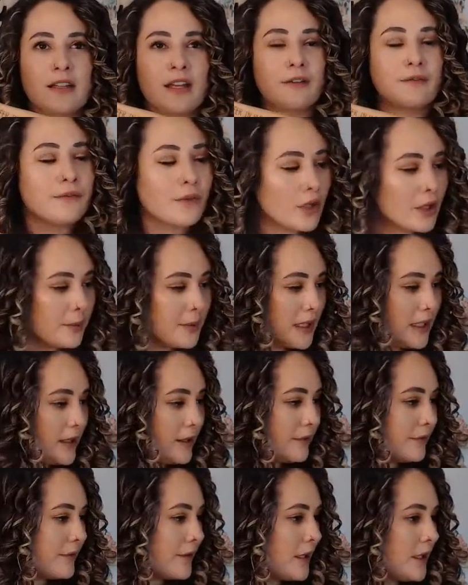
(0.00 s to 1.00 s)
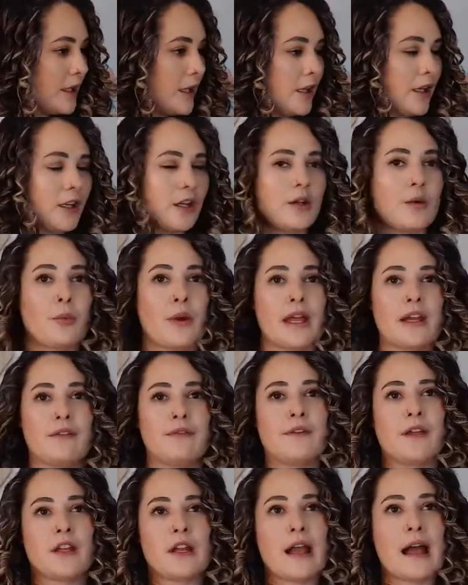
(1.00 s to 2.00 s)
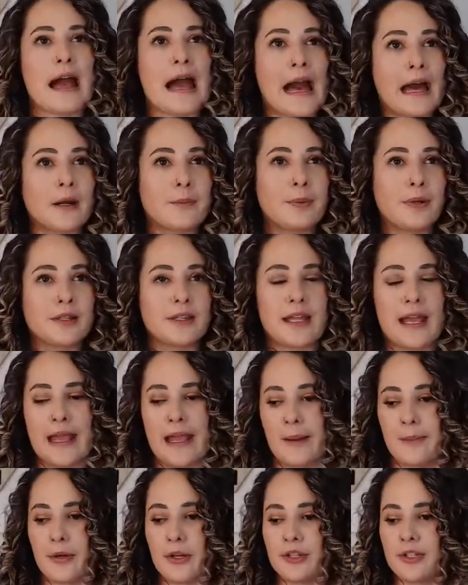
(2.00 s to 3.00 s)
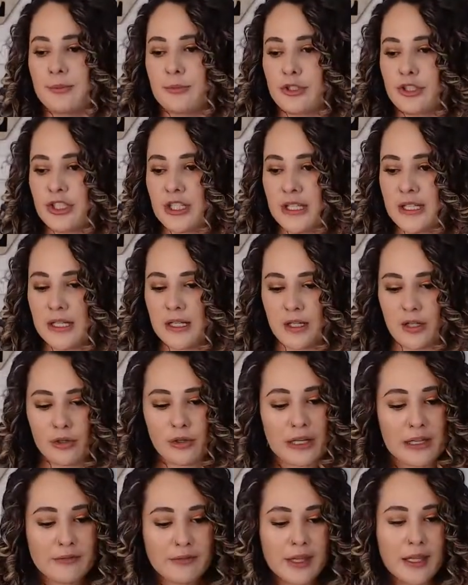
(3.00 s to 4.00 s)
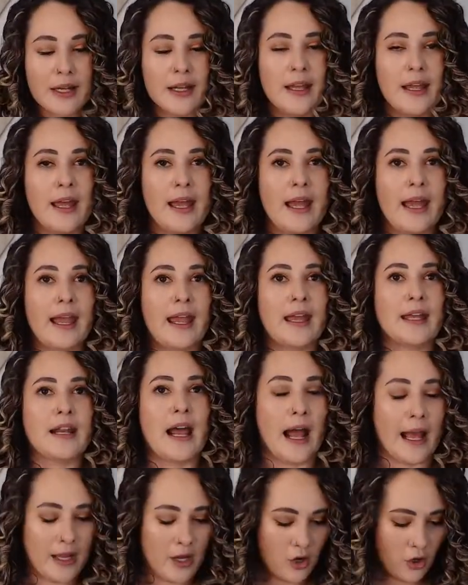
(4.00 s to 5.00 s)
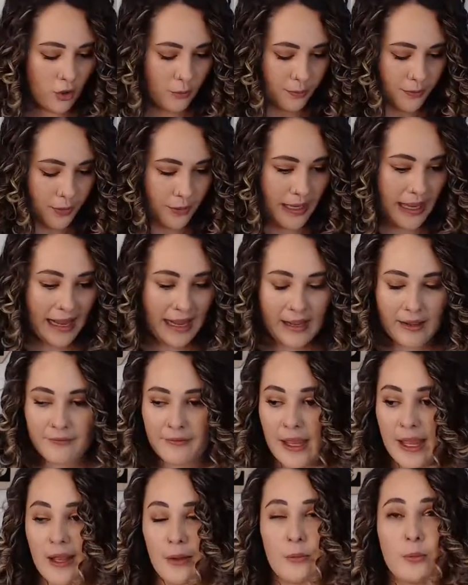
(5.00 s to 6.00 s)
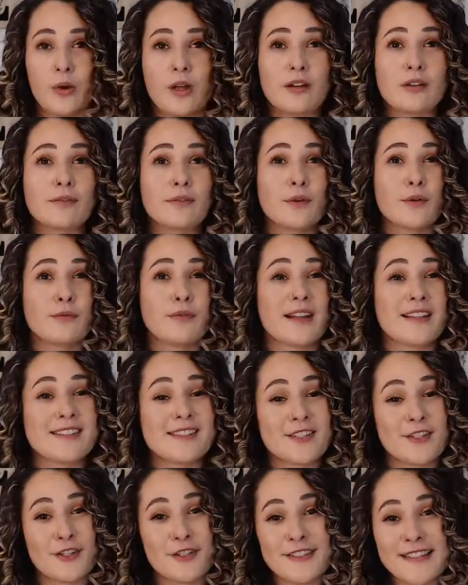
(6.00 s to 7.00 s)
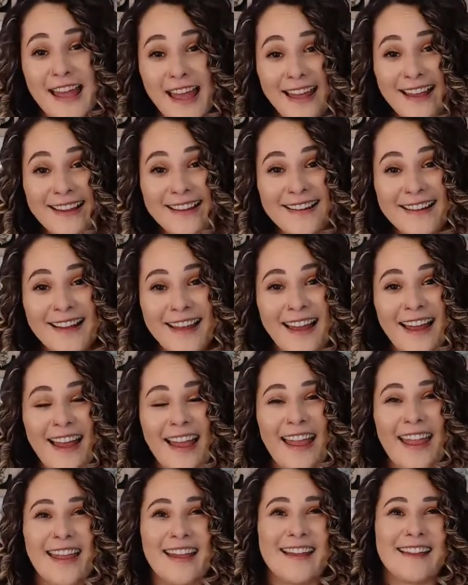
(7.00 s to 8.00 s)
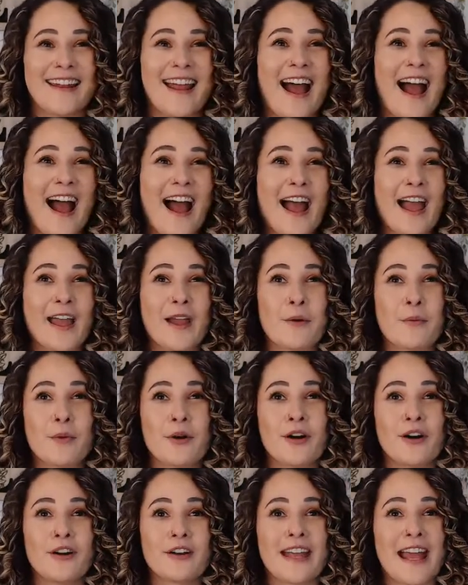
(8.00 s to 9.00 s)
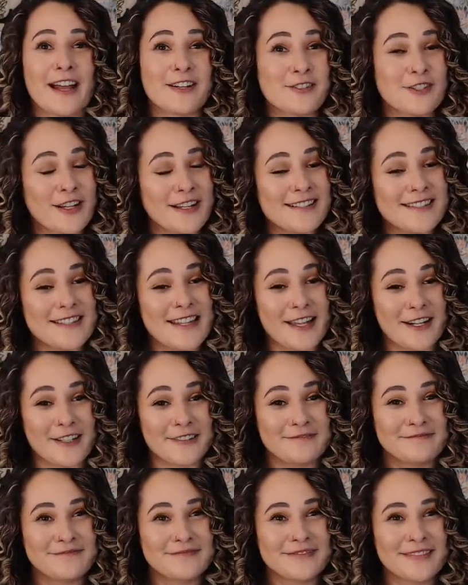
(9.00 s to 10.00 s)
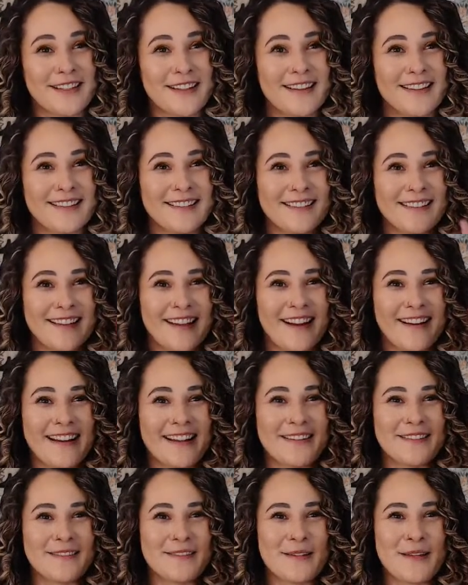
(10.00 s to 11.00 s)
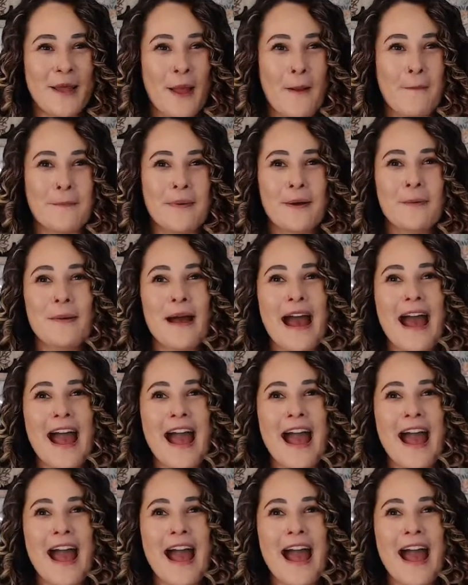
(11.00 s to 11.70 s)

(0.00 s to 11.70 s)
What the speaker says: informative, a good way to figure out how to put the hammer in the machine and engrave it. And I hope you have a wonderful rest of your day. And I will catch you guys later. All right. Bye-bye.